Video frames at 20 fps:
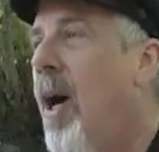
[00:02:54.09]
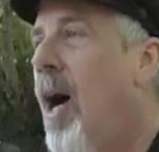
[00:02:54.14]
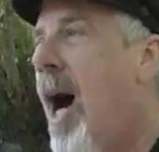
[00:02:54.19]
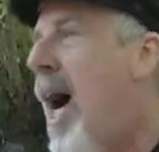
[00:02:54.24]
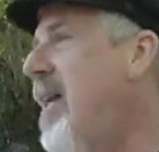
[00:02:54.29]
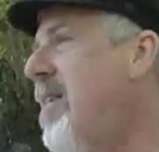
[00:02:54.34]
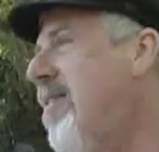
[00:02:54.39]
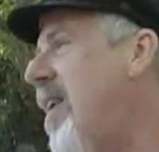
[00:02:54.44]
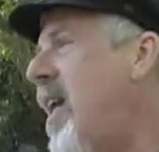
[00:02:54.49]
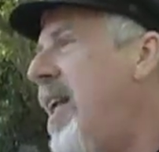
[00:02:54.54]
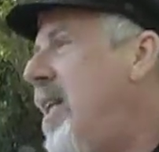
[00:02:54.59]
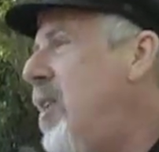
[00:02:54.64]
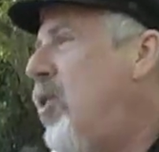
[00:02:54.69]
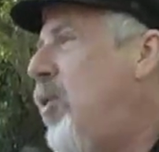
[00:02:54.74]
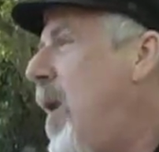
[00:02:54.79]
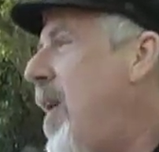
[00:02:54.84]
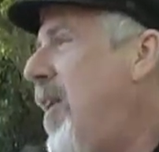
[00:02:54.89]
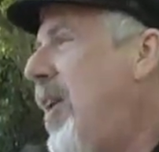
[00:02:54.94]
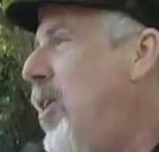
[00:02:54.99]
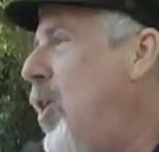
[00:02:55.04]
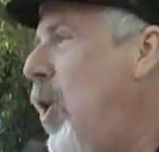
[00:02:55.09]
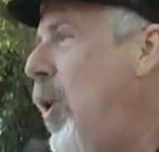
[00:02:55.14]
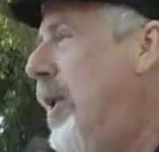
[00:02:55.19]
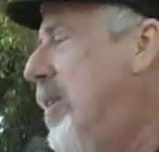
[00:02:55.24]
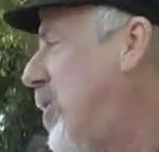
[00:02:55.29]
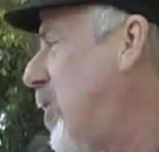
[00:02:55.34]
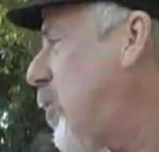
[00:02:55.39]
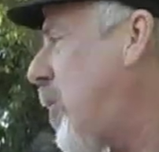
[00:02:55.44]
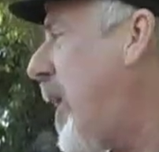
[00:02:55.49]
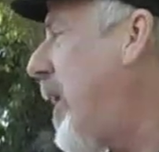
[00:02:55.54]
I said I didn't do anything new.
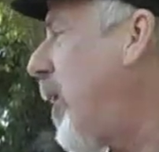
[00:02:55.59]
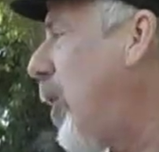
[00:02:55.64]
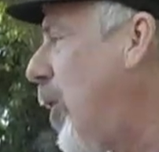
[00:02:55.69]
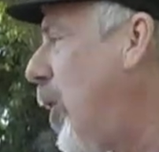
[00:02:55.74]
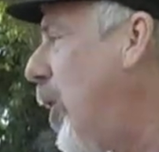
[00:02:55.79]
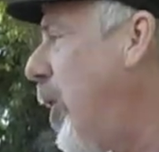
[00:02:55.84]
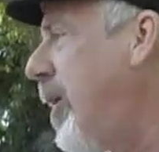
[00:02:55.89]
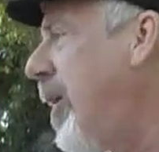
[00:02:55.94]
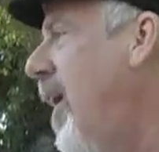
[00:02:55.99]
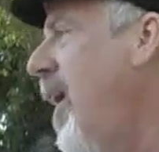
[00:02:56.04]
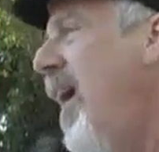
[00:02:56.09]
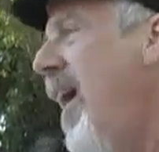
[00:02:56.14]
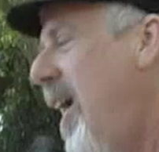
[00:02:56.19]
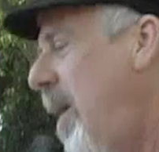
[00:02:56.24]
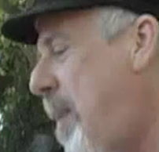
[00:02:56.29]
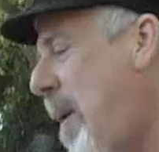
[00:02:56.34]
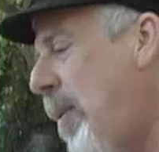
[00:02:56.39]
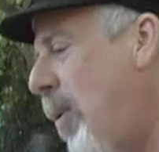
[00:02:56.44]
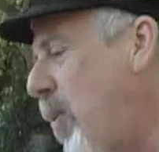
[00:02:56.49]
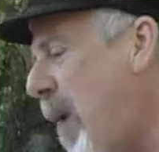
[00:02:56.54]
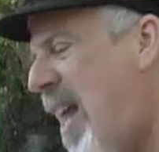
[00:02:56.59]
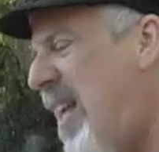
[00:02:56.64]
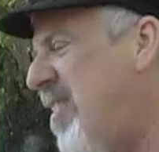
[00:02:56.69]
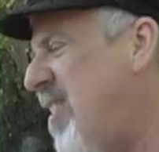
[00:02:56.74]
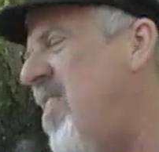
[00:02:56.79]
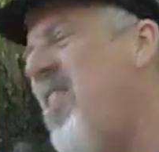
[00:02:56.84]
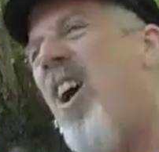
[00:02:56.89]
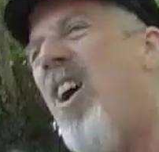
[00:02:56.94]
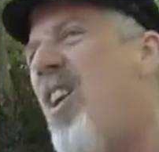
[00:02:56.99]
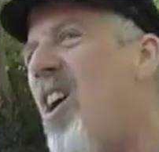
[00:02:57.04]
It's just what I learned people read it and
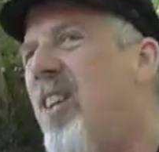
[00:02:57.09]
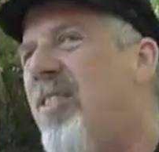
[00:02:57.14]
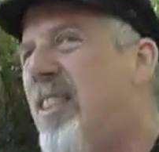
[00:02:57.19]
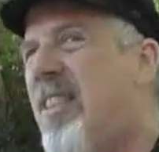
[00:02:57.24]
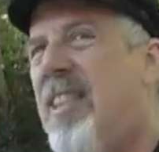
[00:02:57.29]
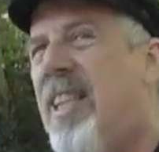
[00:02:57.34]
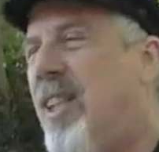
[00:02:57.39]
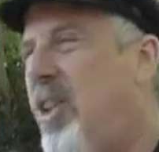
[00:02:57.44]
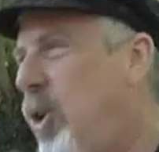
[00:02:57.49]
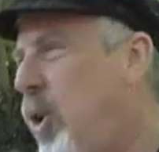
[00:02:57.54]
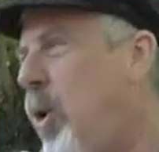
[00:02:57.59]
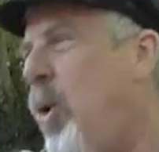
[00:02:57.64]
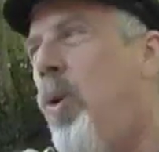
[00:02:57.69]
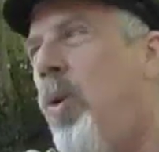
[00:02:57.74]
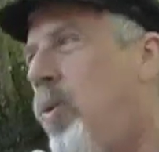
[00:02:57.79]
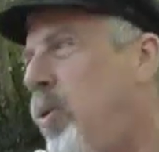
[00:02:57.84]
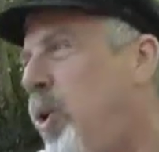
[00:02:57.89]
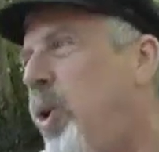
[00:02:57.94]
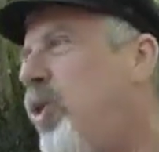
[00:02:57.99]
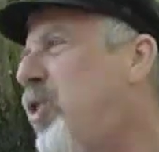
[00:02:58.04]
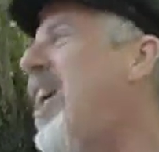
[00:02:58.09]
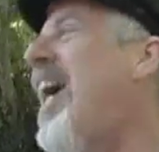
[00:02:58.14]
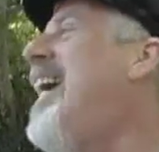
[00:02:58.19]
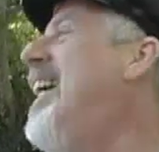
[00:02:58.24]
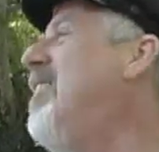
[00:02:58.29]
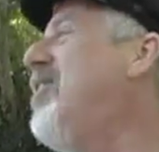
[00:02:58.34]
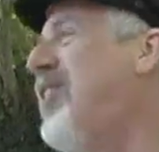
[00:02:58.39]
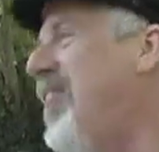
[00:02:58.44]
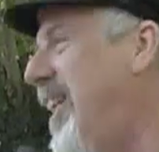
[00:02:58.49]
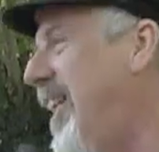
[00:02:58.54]
said, no, no, CT, you, you
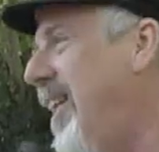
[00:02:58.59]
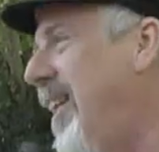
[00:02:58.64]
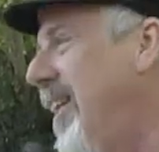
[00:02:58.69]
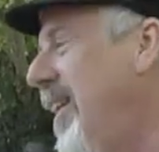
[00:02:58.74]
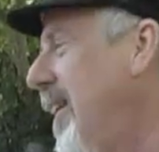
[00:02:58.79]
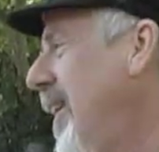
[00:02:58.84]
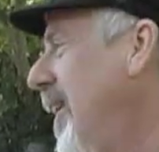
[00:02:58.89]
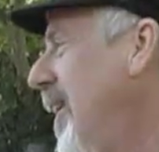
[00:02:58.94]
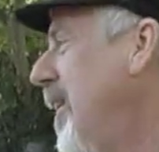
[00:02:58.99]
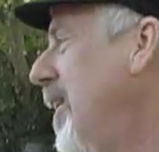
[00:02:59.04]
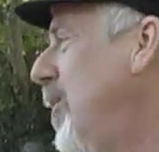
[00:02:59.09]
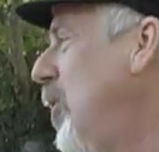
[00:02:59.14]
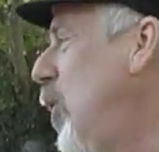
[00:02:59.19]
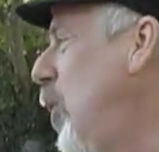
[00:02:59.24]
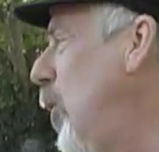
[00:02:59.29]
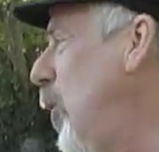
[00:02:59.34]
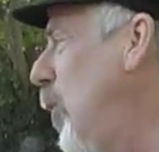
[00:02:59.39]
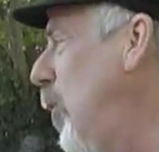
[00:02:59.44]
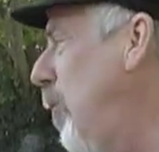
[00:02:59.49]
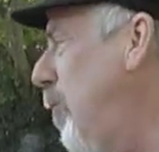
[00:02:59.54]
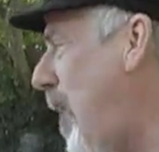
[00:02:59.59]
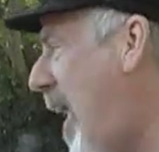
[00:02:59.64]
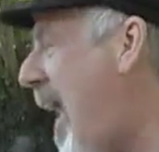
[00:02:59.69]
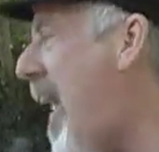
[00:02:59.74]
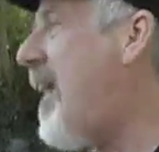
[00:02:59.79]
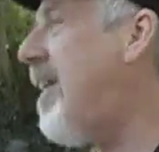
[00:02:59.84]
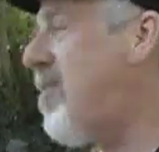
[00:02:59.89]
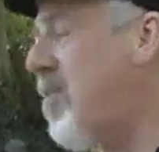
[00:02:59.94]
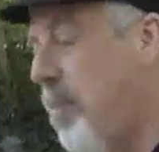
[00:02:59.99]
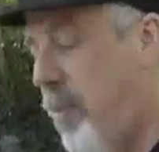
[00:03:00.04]
changed it. You
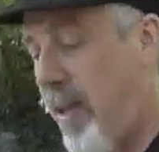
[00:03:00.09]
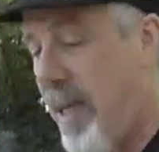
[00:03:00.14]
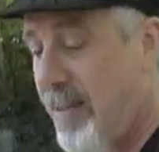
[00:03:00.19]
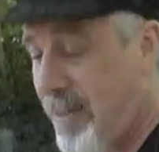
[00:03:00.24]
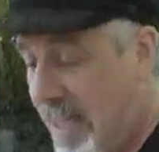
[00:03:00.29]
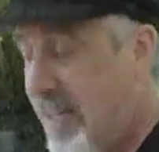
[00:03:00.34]
added some things.